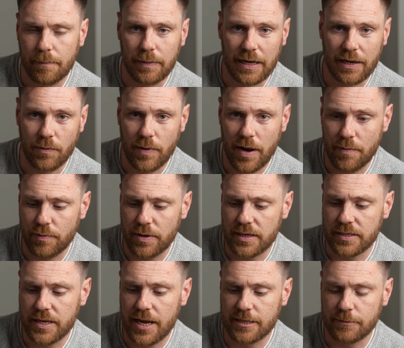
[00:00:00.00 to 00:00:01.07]
black and white
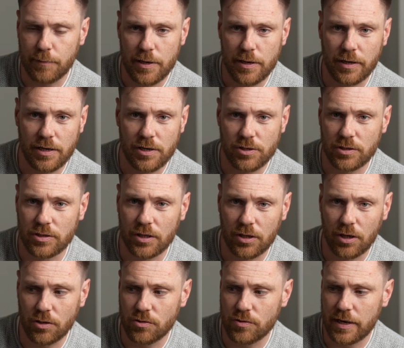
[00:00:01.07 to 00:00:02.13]
presets, but you can adjust the
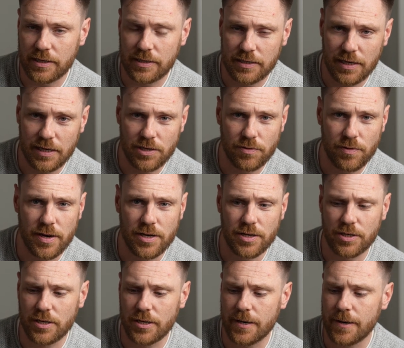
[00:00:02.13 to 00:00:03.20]
contrast, the
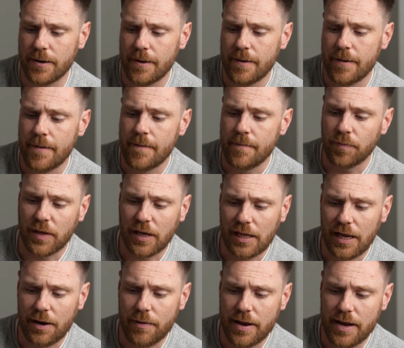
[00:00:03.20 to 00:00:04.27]
saturation, the
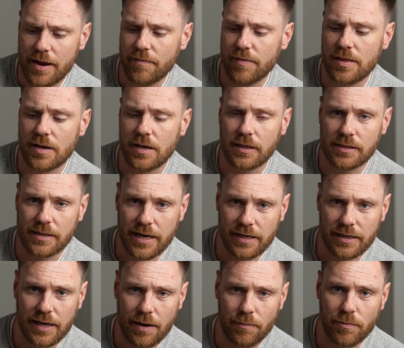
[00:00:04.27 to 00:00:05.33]
clarity, everything else
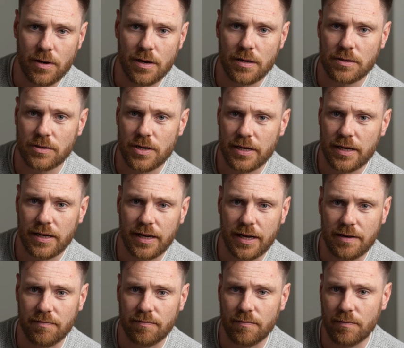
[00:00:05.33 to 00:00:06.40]
in camera. So you can
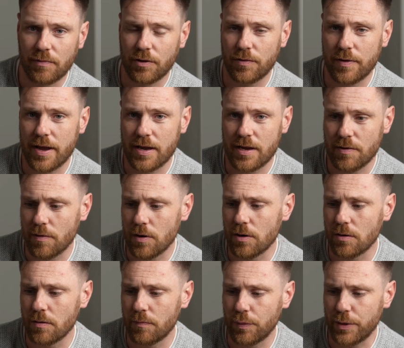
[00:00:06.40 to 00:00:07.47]
kind of create your
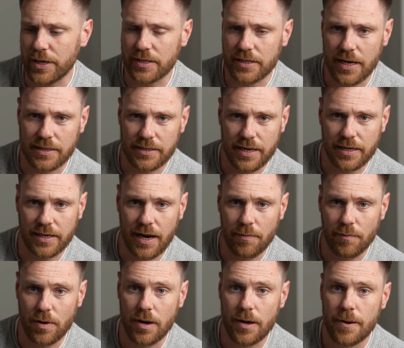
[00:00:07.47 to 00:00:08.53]
own presets in
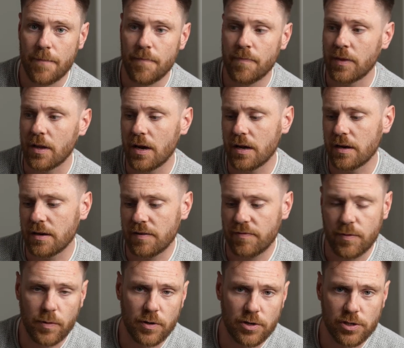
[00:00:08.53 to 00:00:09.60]
camera. And if
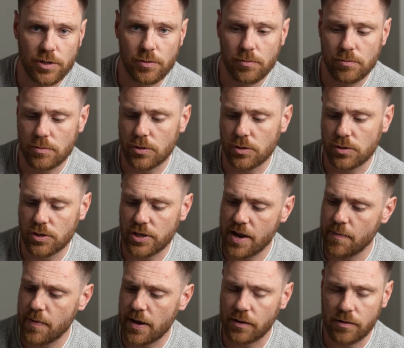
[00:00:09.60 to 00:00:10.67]
you want to shoot just
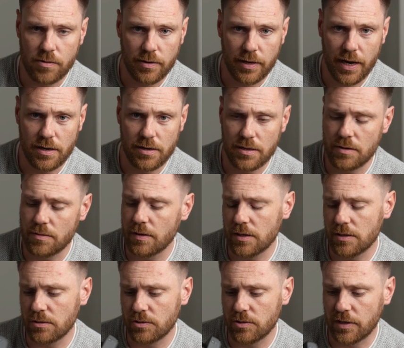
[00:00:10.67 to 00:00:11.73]
JPEG, you can do,
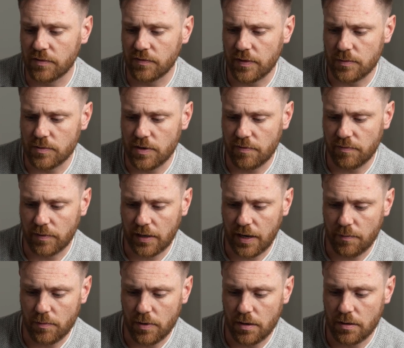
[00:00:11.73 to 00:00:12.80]
and just transfer them straight from the
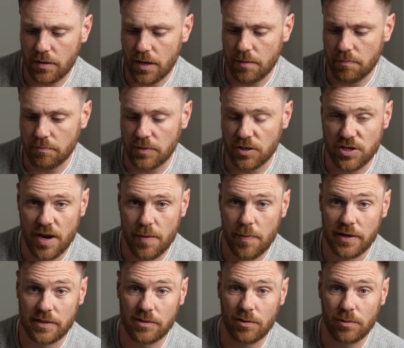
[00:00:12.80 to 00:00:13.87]
camera. The
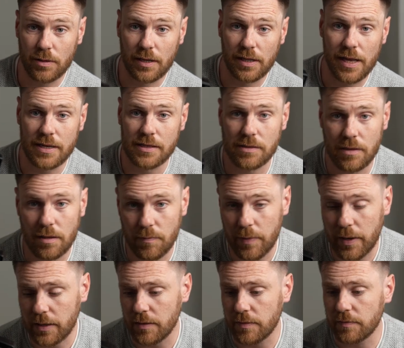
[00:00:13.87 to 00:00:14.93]
JPEGs do look class on the
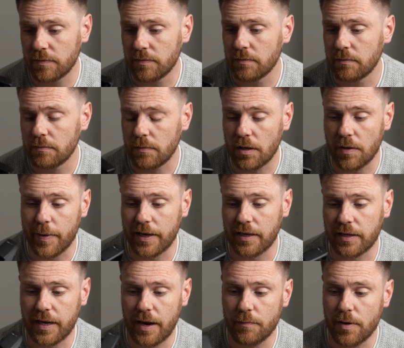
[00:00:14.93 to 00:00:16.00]
back of
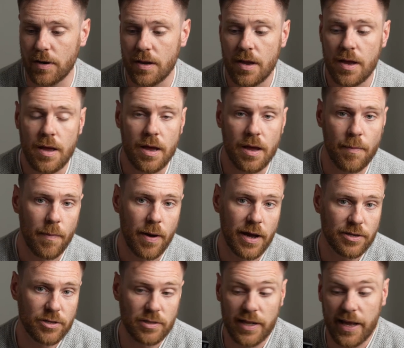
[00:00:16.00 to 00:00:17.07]
the camera.
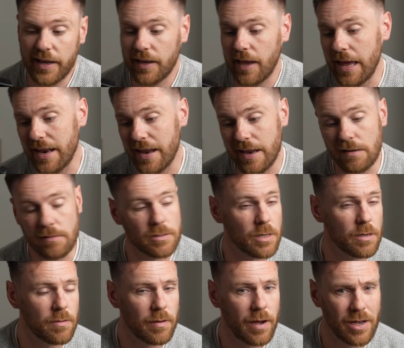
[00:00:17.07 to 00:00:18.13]
I just like editing,
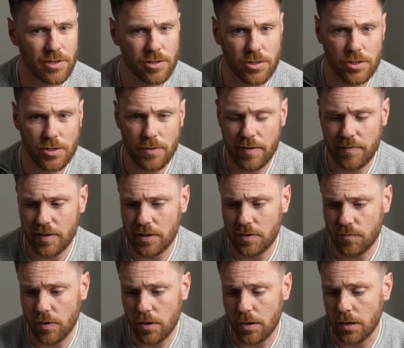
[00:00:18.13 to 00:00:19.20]
so I just shoot
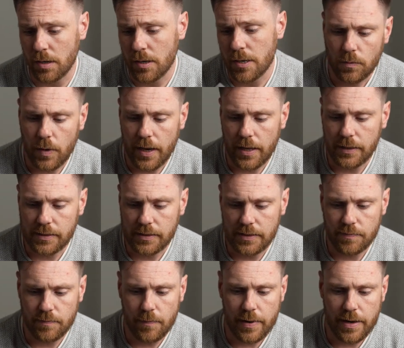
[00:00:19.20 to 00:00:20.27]
everything raw. What else
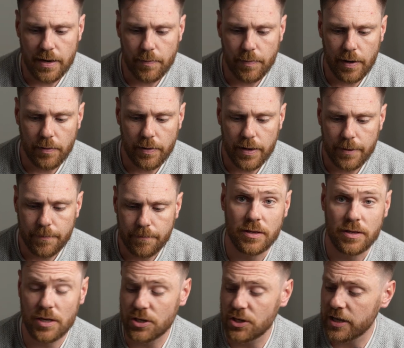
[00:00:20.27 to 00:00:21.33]
is mint about it?
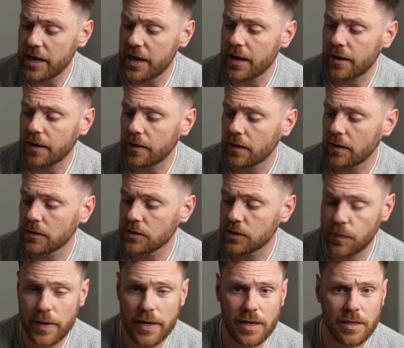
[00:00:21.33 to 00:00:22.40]
The sheer
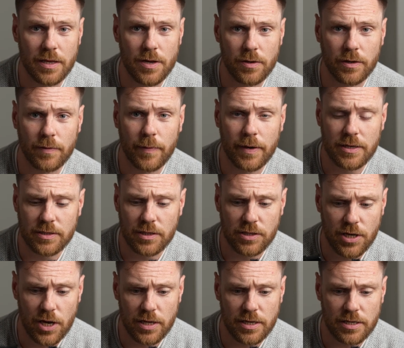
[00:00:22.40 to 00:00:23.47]
speed that you can manage to
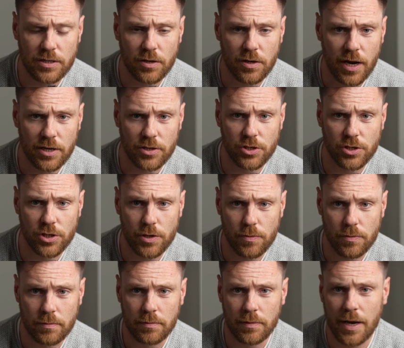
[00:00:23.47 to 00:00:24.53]
turn this on and
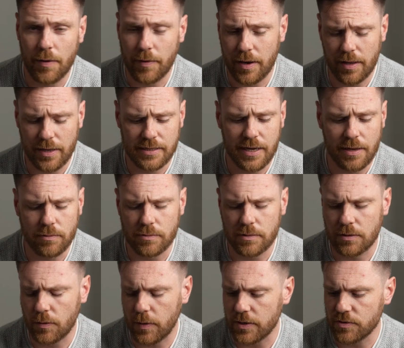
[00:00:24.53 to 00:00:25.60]
shoot. Now, I know that
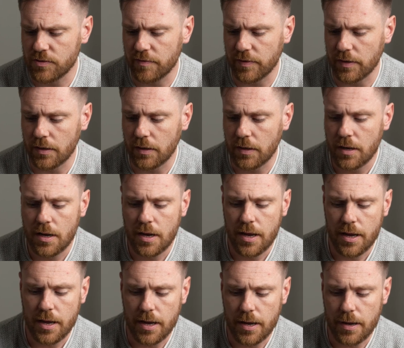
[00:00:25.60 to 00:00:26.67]
sounds quite trivial.
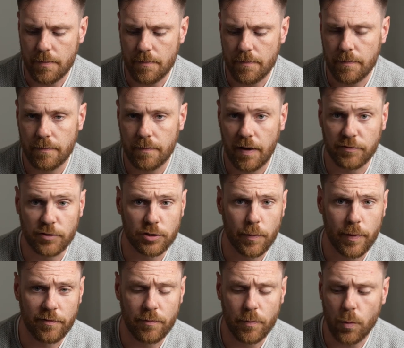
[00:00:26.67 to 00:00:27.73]
I've just got
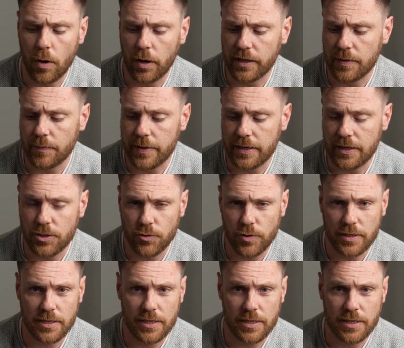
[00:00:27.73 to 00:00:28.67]
back from a walk in the Peak District